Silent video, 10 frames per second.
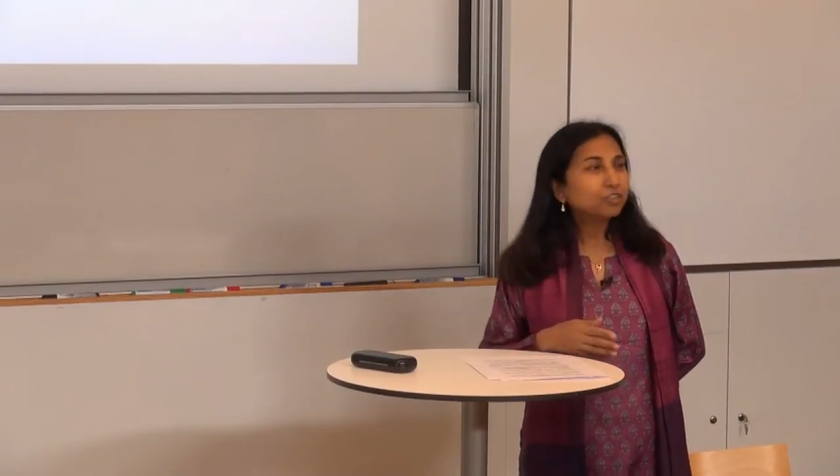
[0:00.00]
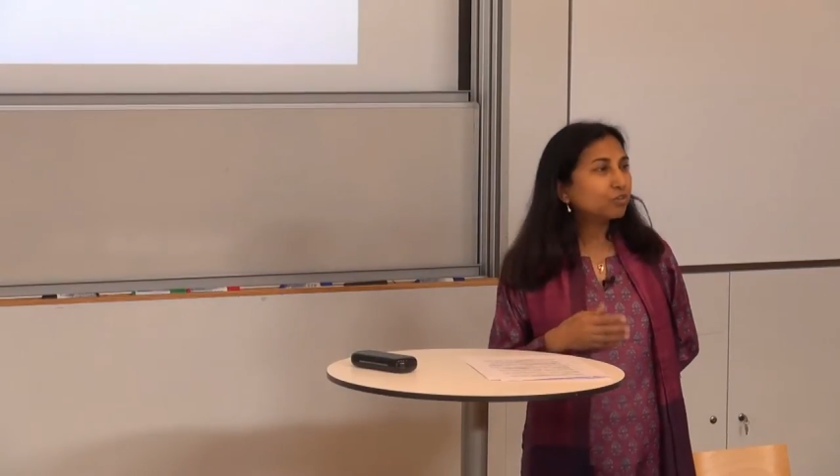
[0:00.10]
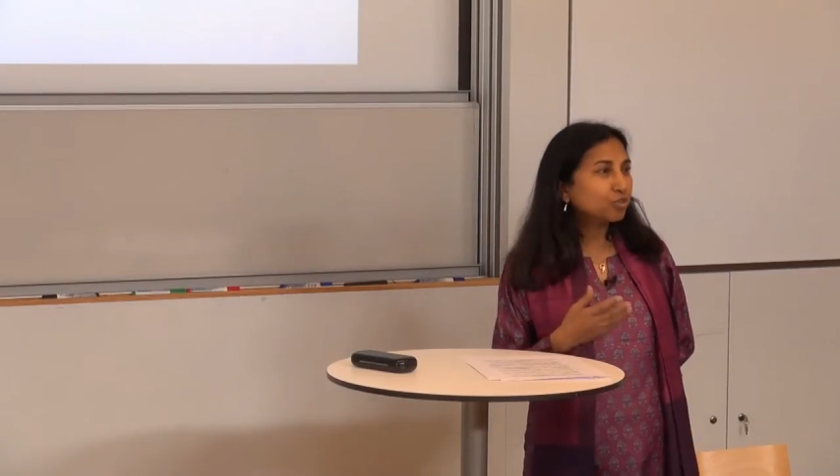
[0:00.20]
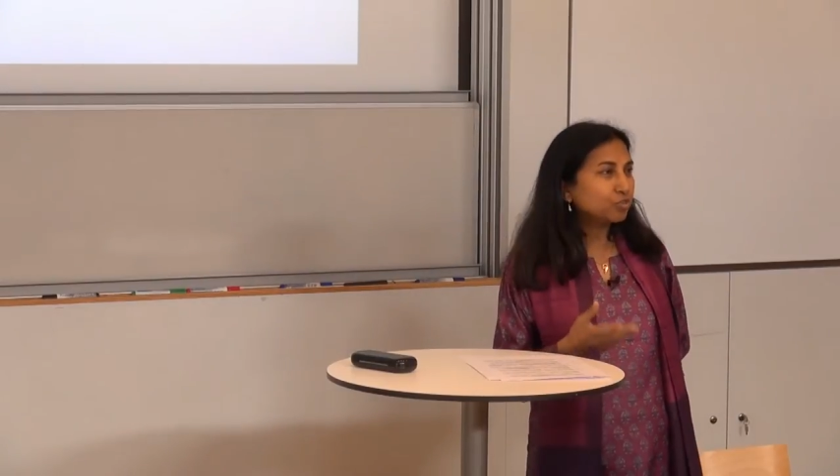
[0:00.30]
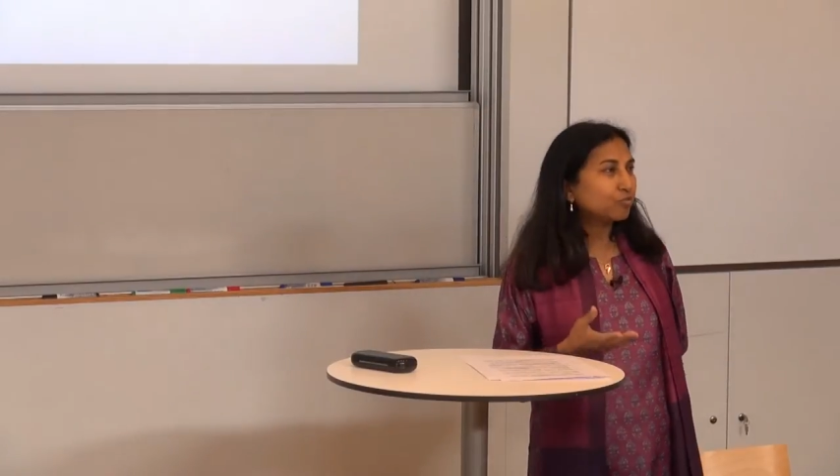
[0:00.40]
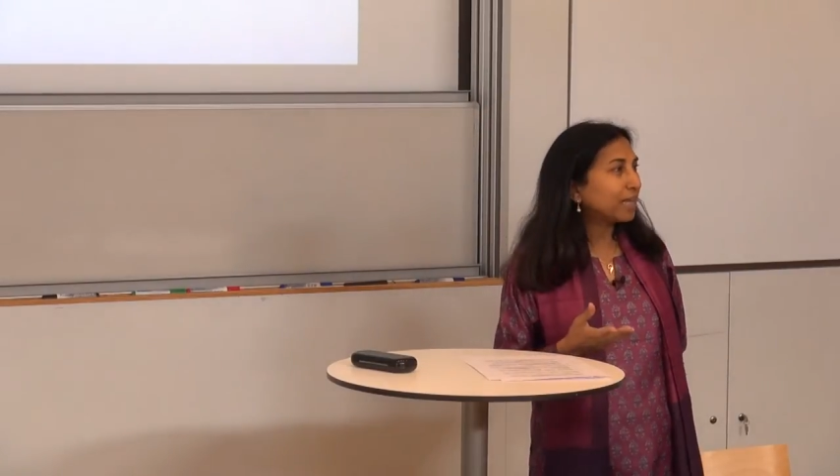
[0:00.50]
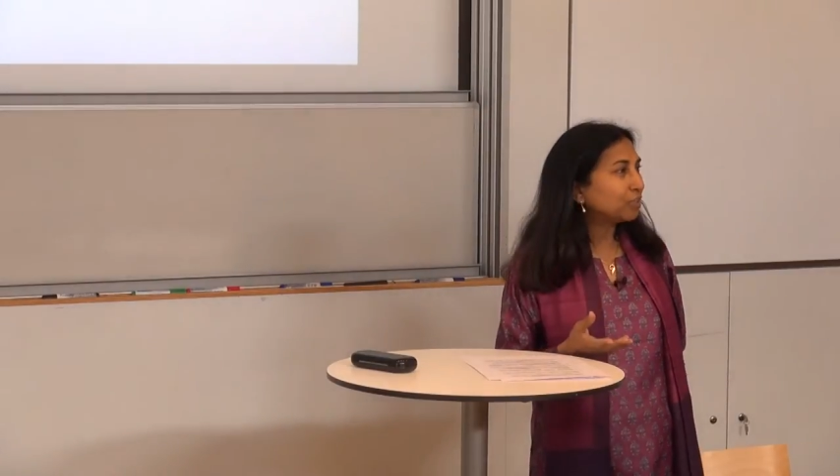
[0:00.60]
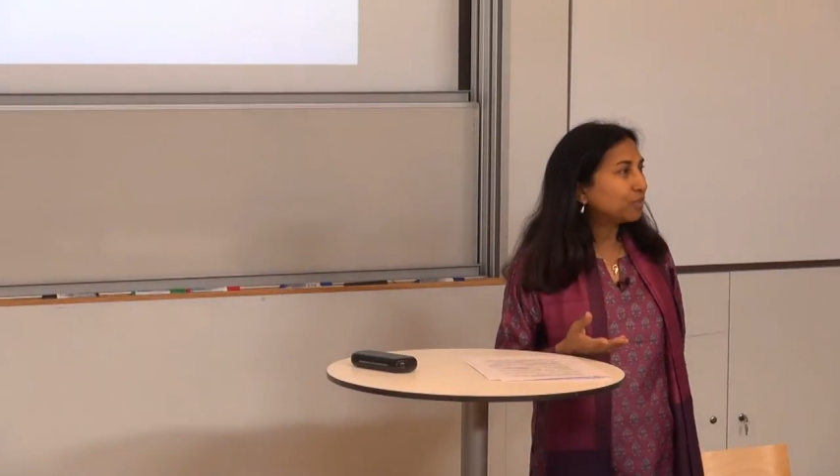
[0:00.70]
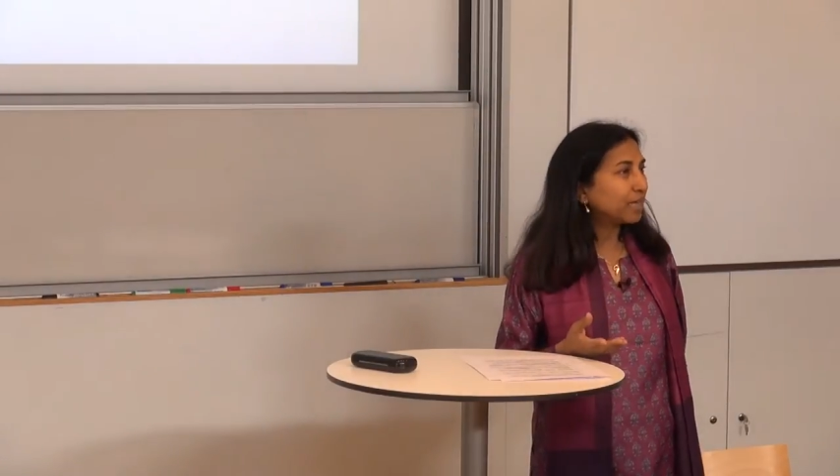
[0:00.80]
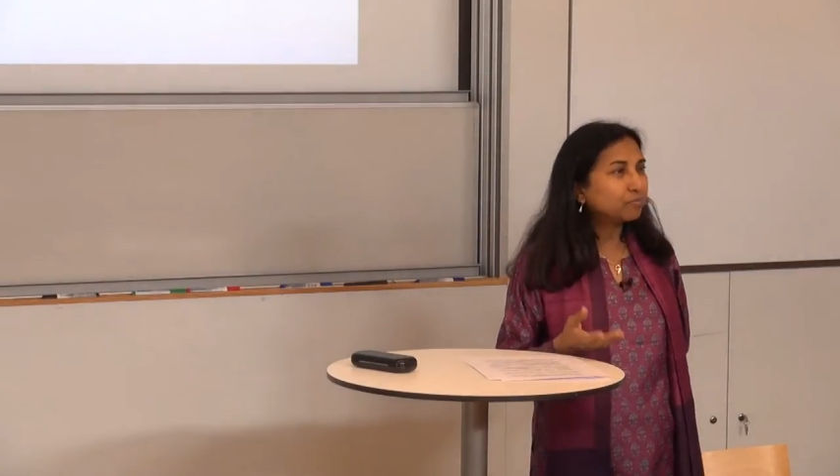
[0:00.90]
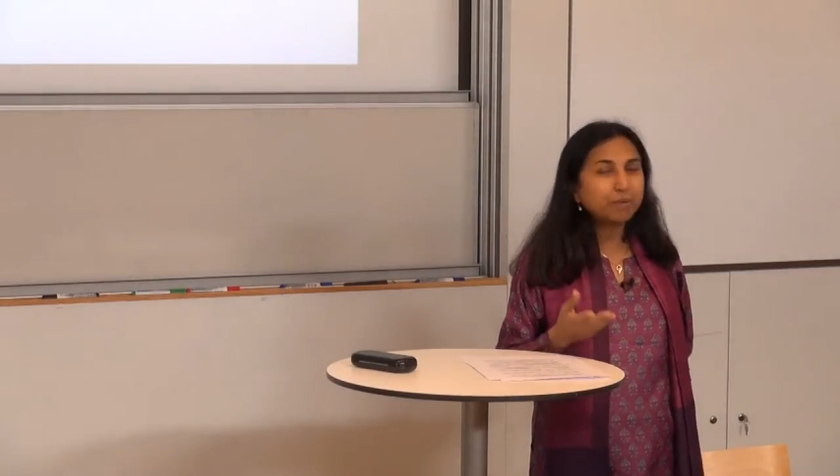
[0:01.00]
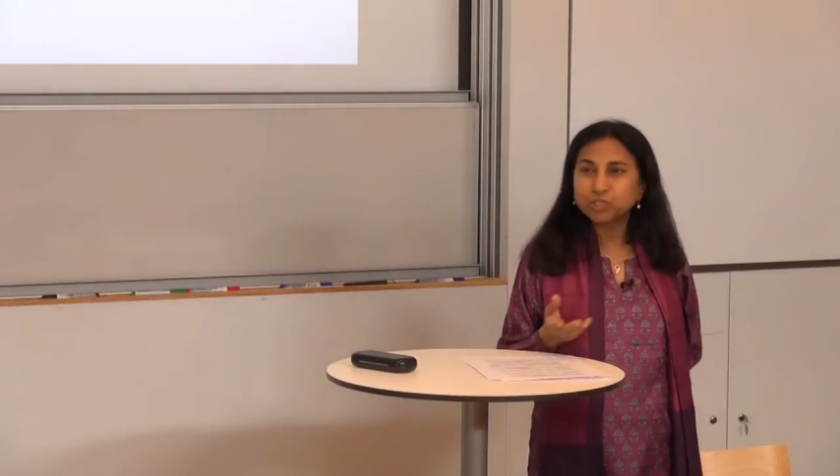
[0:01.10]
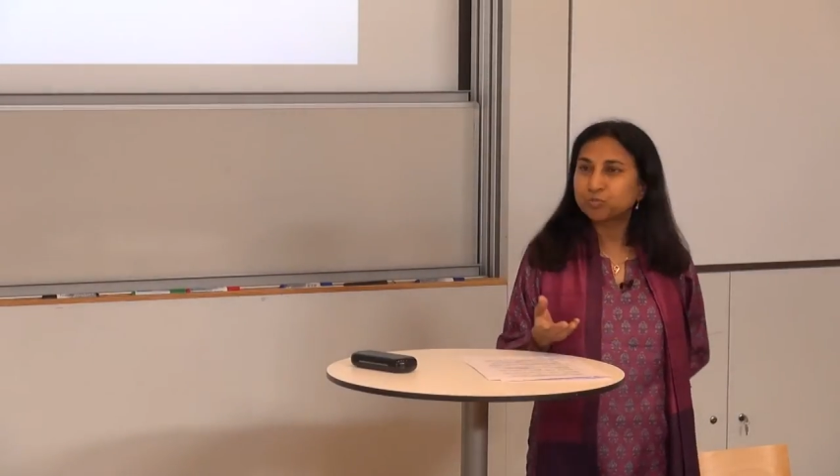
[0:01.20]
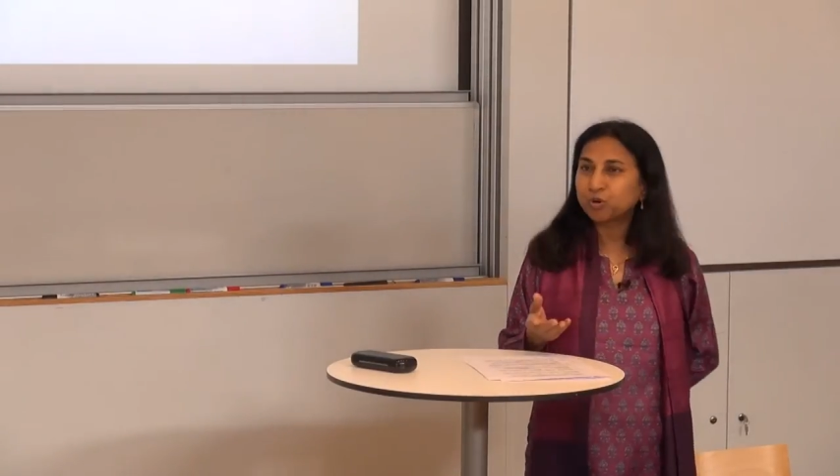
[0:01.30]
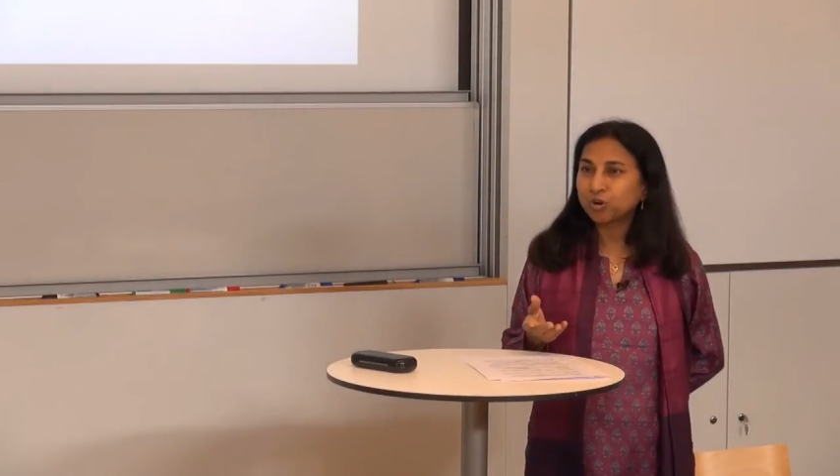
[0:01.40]
you're going to value that
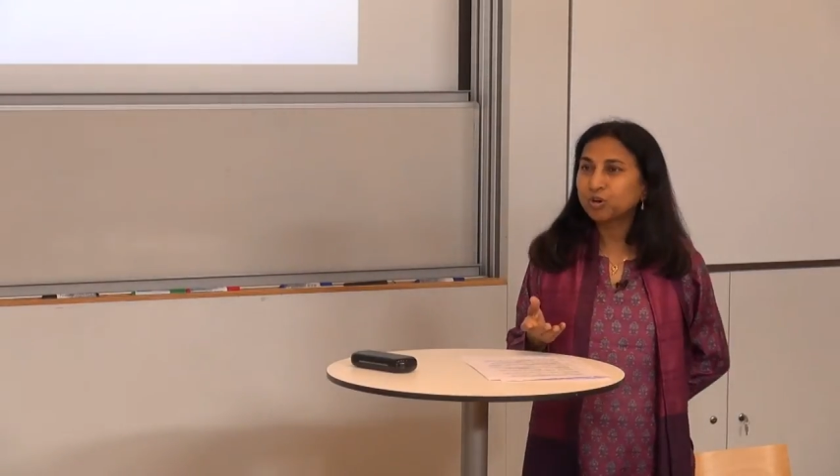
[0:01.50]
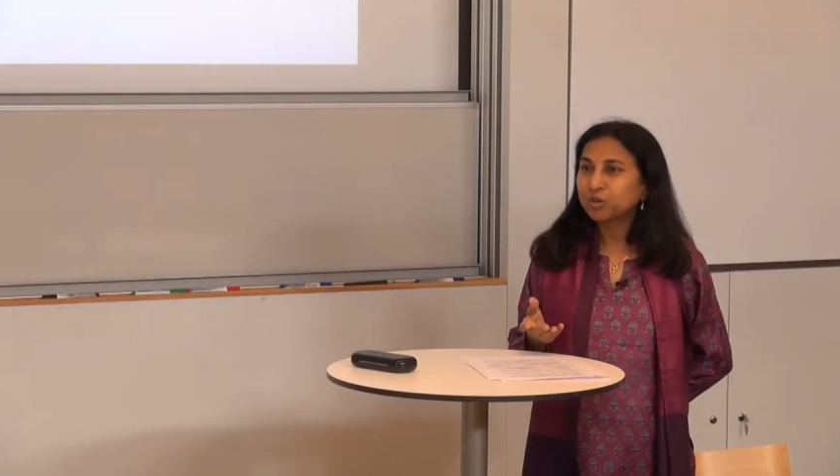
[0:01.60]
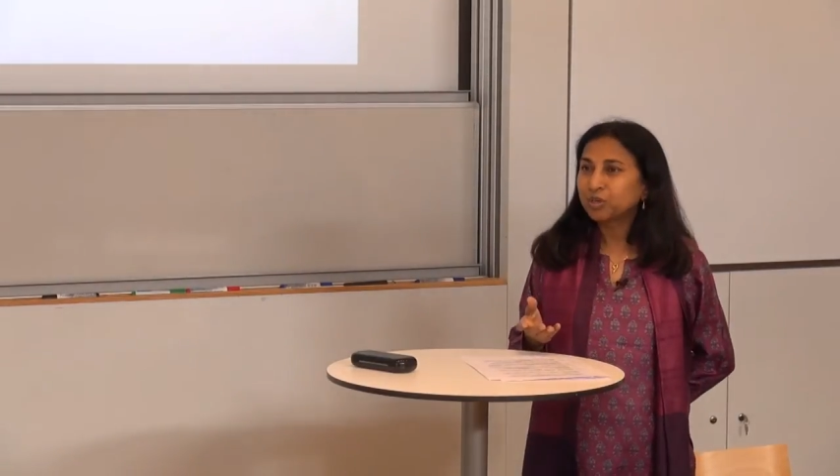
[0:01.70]
much more